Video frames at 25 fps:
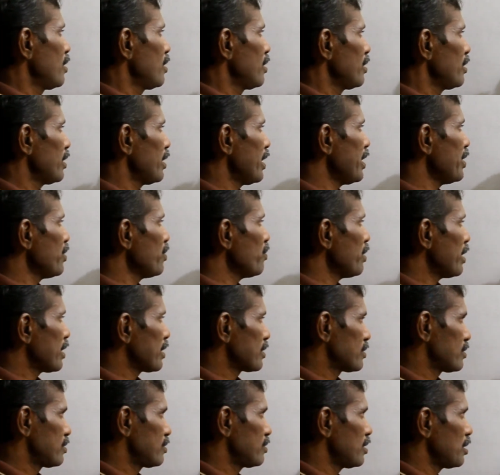A into
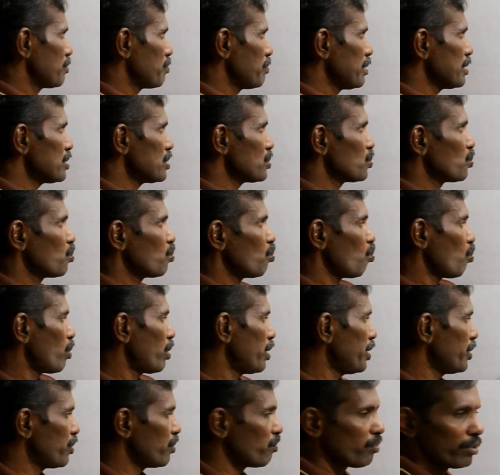X, that means one
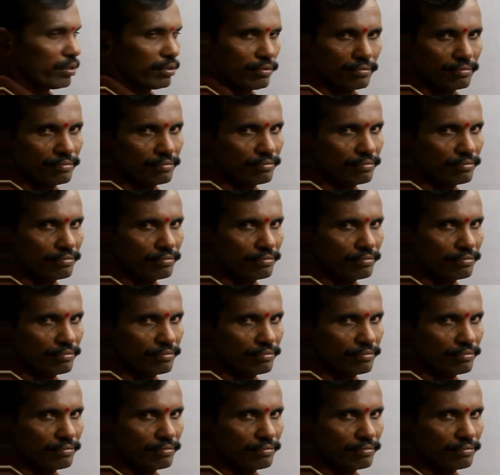into one.